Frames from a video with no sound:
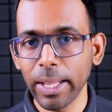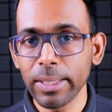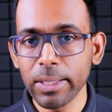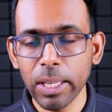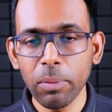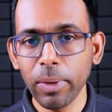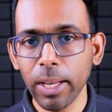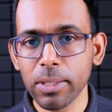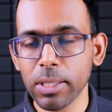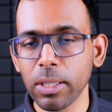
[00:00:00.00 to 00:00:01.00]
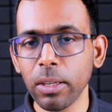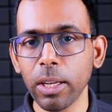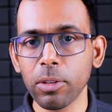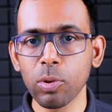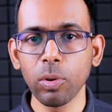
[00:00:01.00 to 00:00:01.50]
esteem needs, isn't
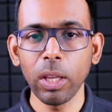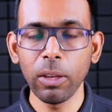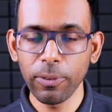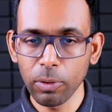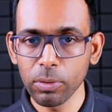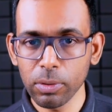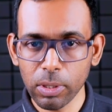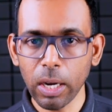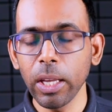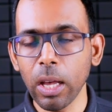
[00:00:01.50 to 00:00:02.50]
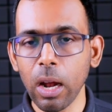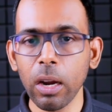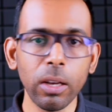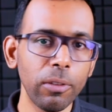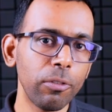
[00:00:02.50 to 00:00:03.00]
it? So if you study
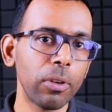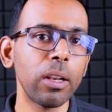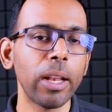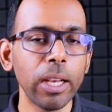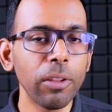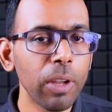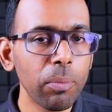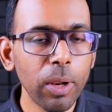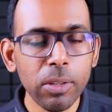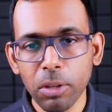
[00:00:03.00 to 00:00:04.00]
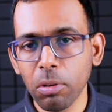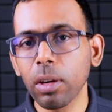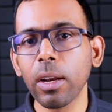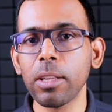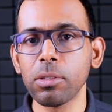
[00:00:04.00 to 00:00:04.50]
hard and if you get 95 plus in your
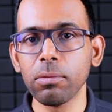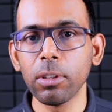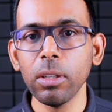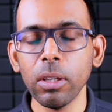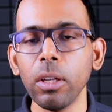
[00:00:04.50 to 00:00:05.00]
class 12,